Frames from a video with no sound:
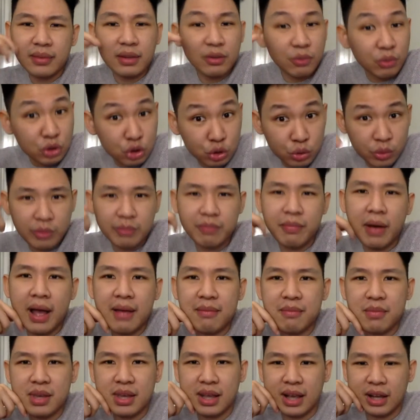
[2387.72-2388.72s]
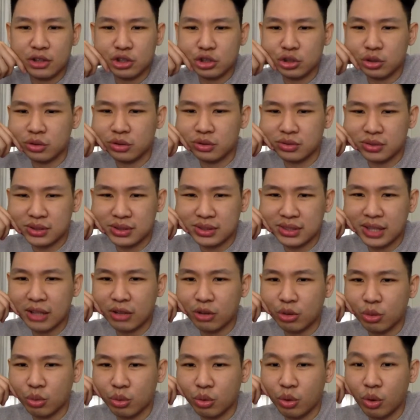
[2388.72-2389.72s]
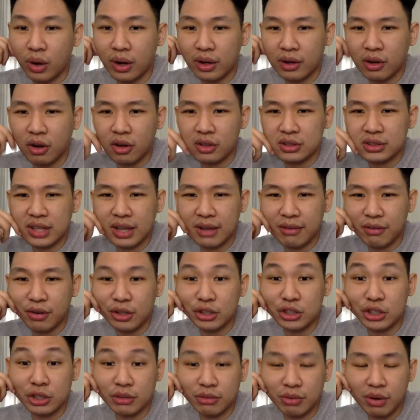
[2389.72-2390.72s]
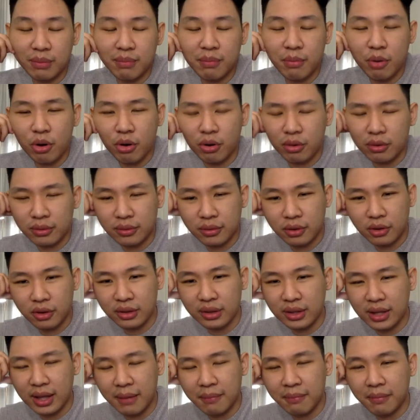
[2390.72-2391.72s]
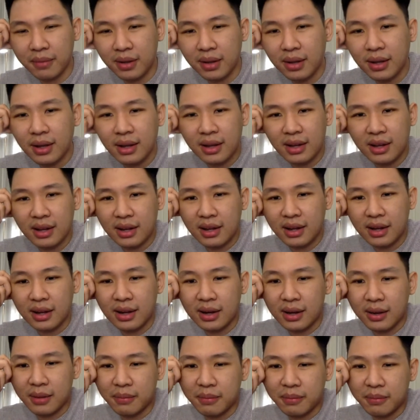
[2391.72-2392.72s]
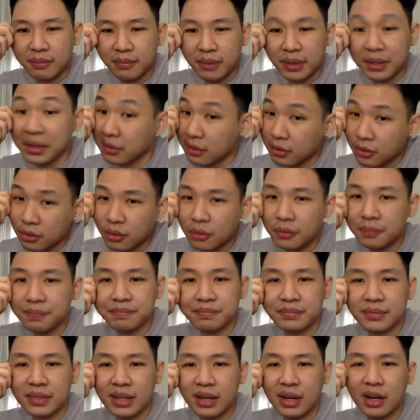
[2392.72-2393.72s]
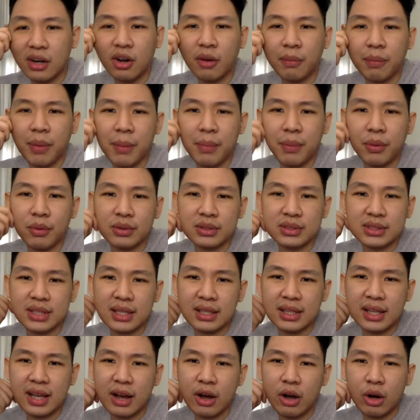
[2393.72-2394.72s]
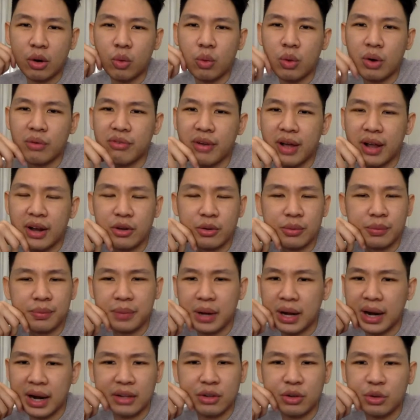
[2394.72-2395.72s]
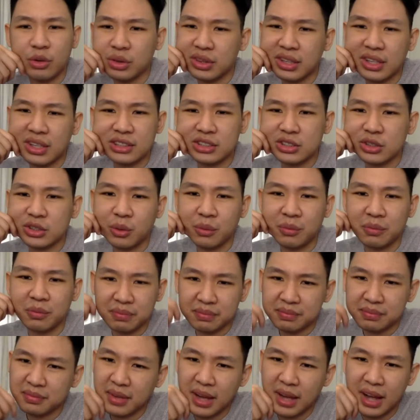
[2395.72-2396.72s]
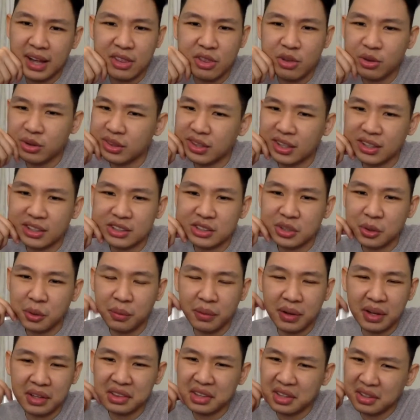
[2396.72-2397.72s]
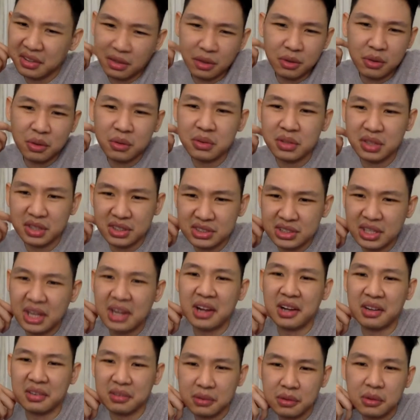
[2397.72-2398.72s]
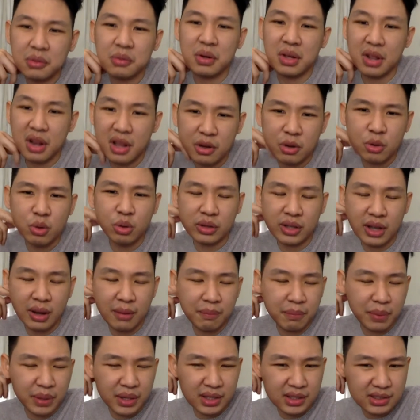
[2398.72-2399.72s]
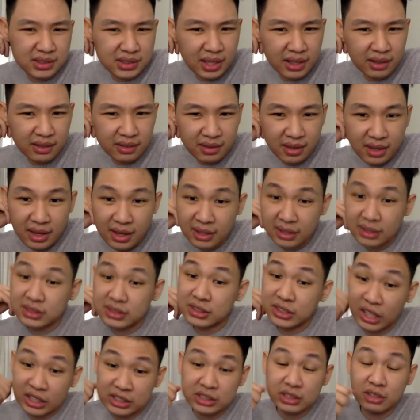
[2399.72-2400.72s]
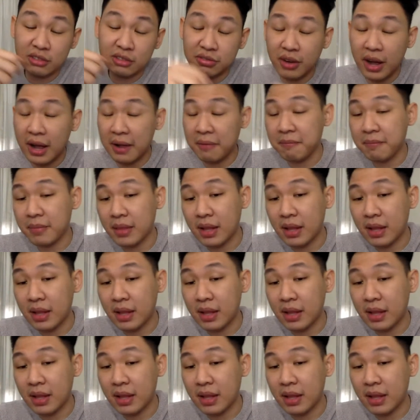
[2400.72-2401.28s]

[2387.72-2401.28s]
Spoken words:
Which remind me I should start to dollar cost average even more on them. But A lot of people will say they are overvalued, but I don't think so. I don't think so. I think, these are really good companies and it's justified.